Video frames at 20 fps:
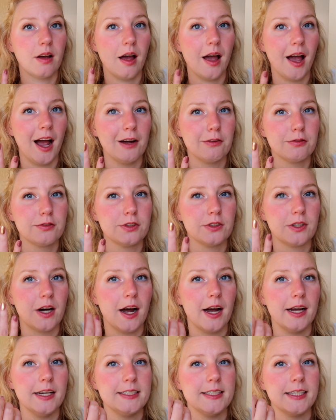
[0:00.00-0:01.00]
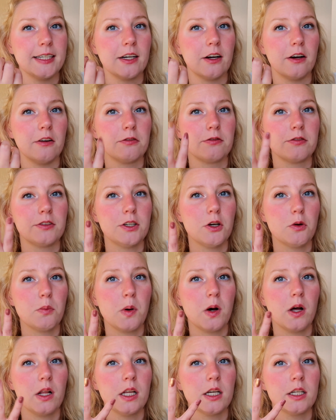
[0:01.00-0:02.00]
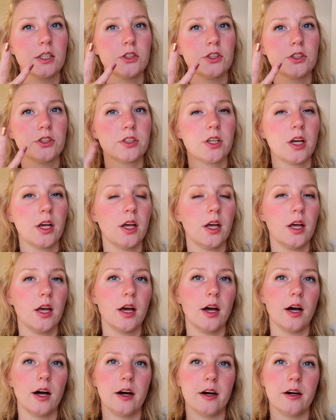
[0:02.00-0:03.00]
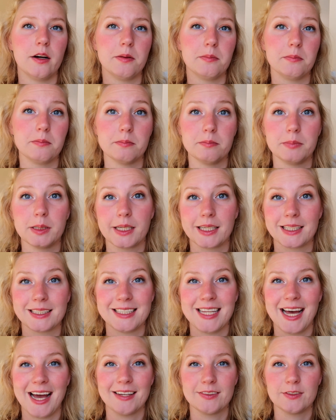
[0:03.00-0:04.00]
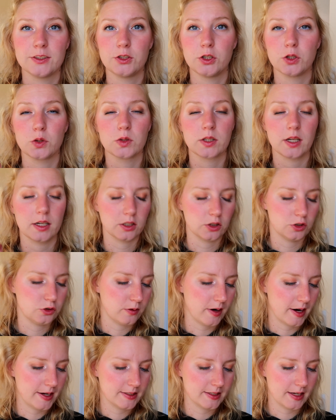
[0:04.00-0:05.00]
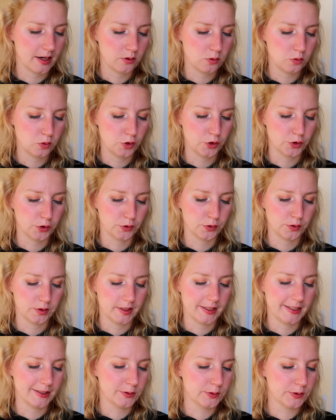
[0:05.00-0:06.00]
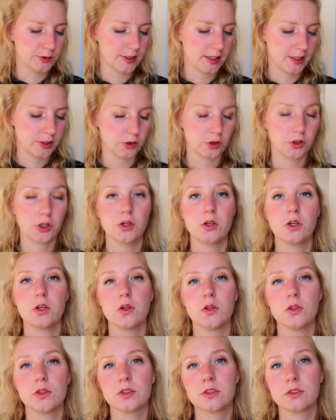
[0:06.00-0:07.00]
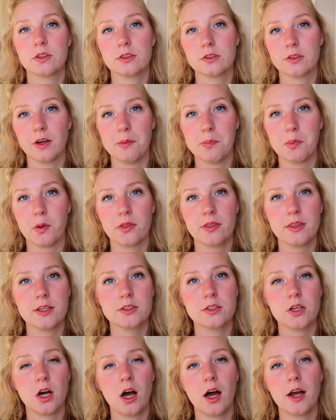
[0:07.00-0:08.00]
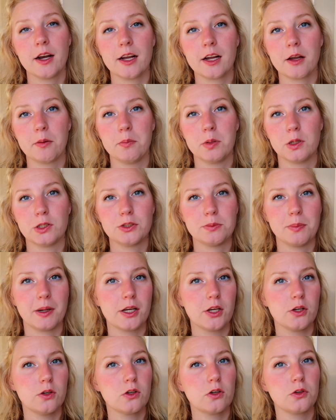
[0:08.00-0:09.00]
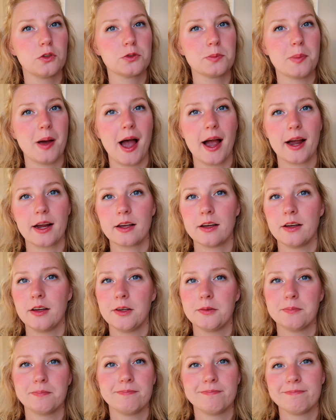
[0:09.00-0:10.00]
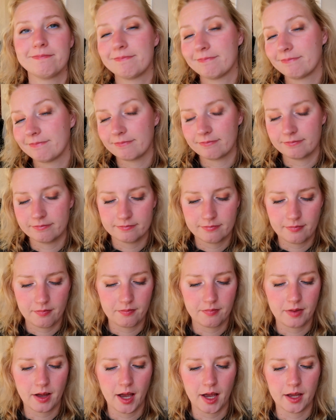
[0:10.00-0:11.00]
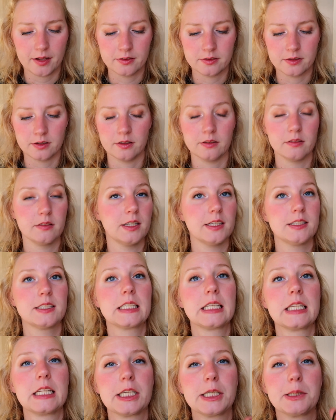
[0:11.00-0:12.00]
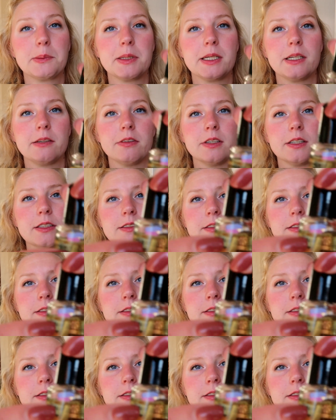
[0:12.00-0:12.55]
after I take off nail polish because the acetone kind of dries out your nails and your cuticles. So I put this on, I can push my cuticles back, and it's a little bit of a